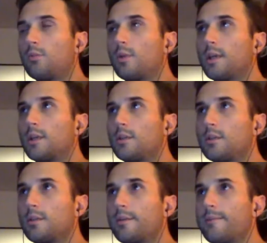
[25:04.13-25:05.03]
way.
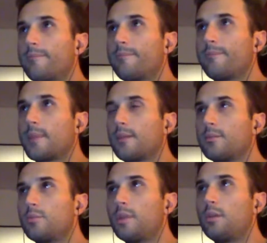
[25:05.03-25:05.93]

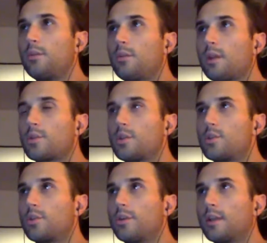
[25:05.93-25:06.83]
To me, you could actually
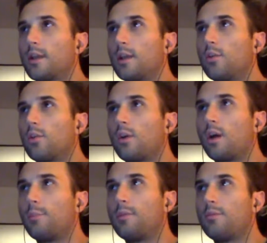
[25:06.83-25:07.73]
join a local
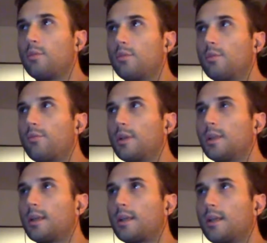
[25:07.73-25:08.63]
hub if you feel
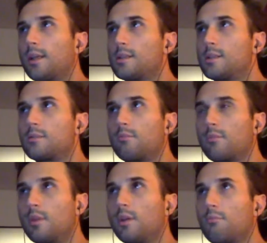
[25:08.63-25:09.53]
like it is
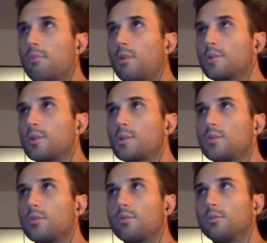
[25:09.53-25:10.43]
the closest
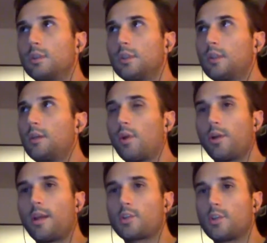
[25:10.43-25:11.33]
to where
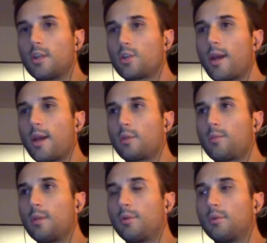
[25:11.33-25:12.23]
you'd actually interact with
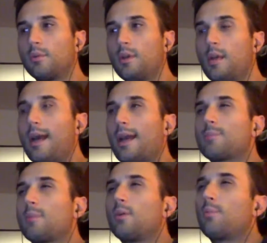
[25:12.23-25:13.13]
people. I guess
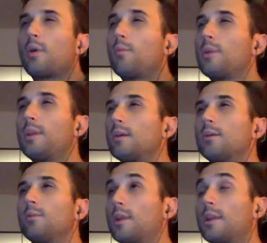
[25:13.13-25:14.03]
my only problem
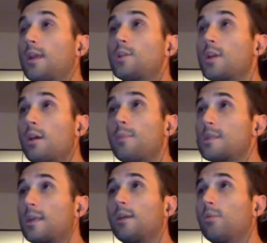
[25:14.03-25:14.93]
with an Asia hub is
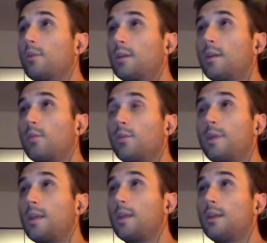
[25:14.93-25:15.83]
that it would
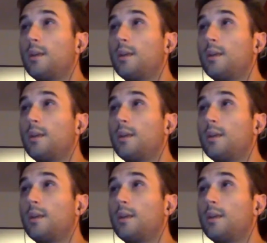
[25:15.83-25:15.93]
be